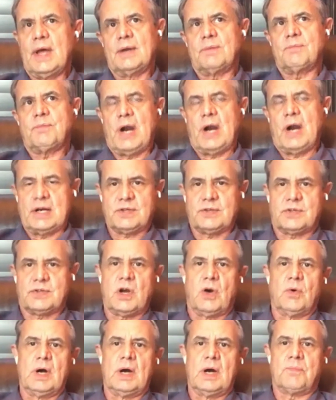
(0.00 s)
that
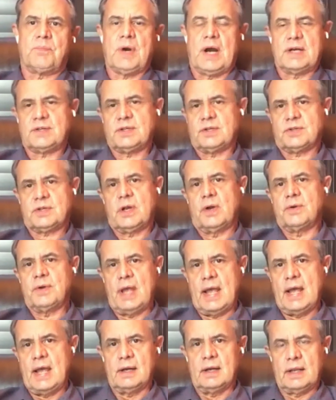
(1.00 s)
prices go up, prices
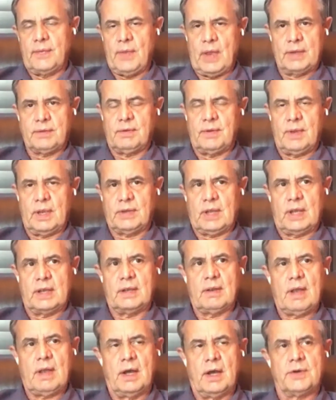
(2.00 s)
go down, and that
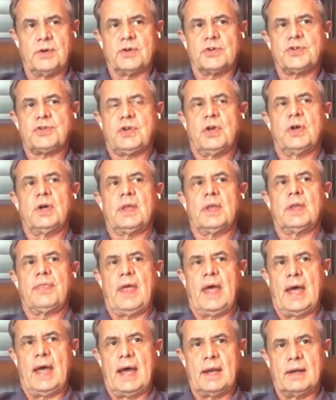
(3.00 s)
they
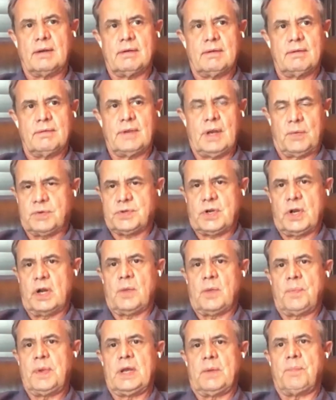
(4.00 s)
understood that there was
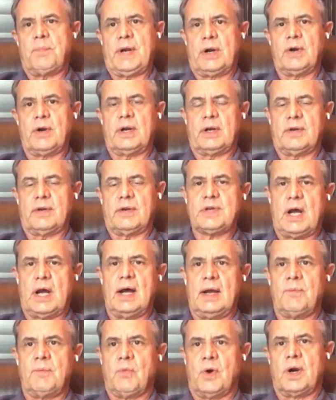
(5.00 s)
going to be a period of
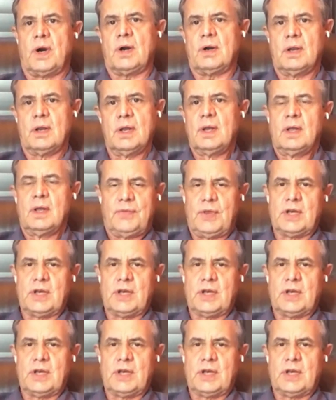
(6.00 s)
time where